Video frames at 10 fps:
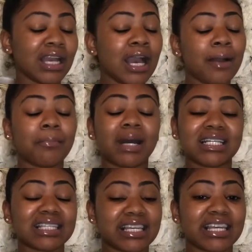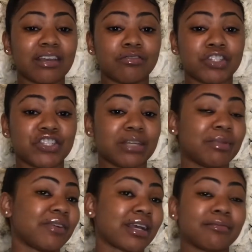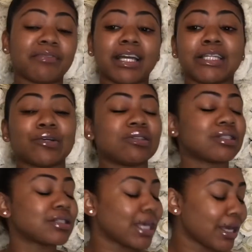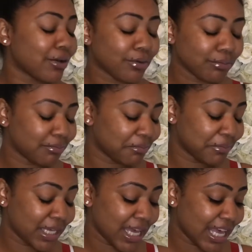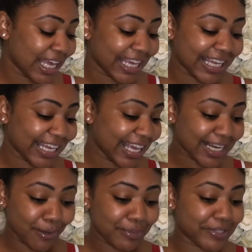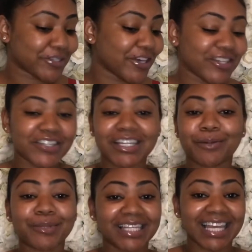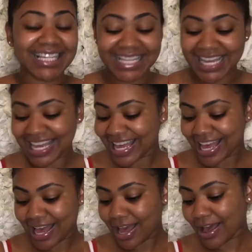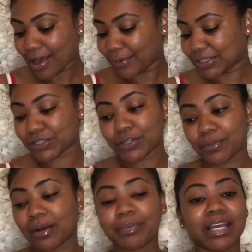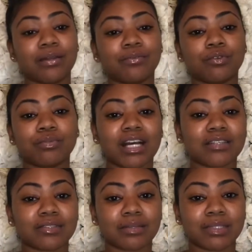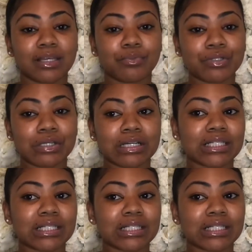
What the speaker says: my skincare regime if I can find it on sale. Again, I'll be searching. I would get it. I don't know about paying full price for some of their products.